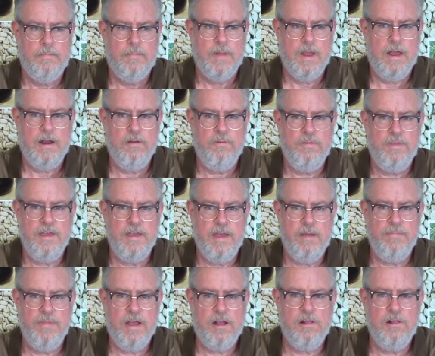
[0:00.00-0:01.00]
I don't think
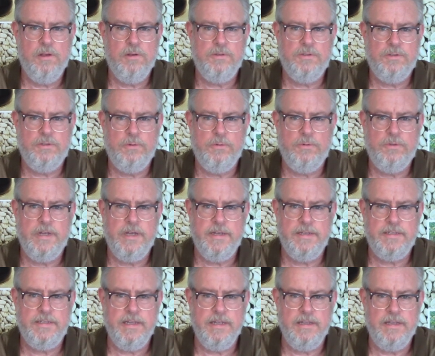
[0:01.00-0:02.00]
I'm that close to
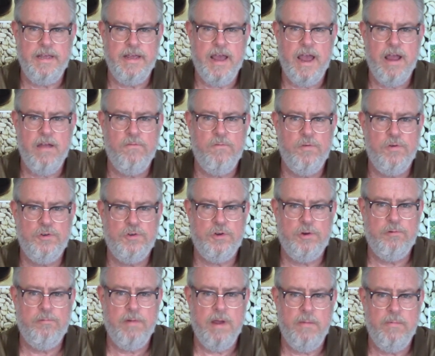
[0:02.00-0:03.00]
tasting the average
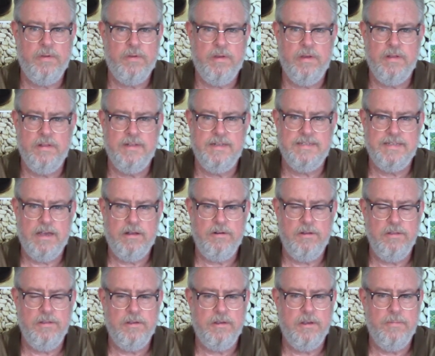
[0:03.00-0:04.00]
Arabica that's out
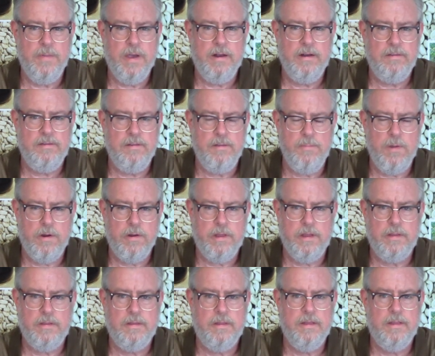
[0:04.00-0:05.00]
on the commodity market.